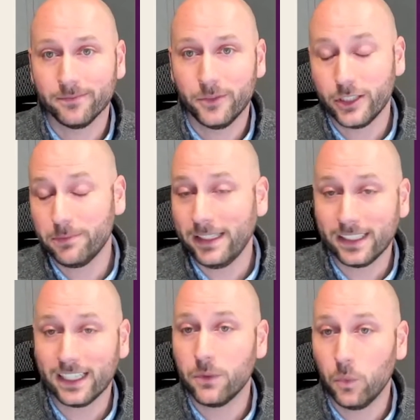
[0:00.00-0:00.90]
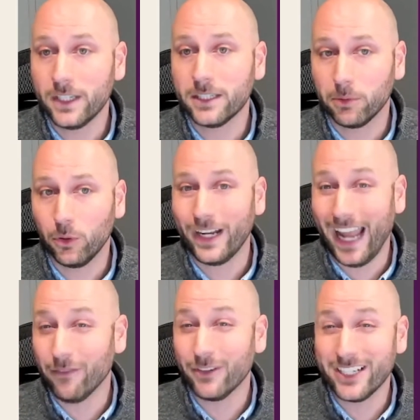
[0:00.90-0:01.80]
which is basically 1
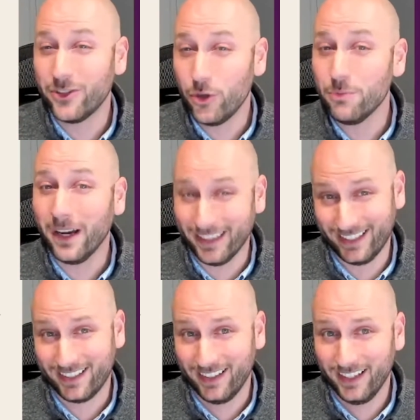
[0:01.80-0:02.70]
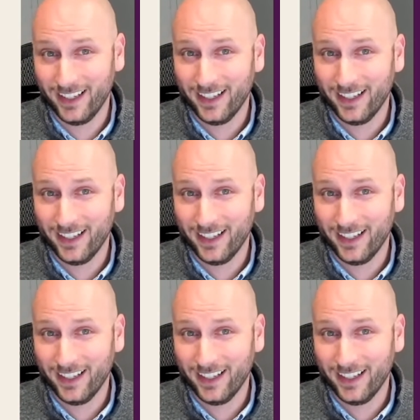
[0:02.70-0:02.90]
deploy every 2 months.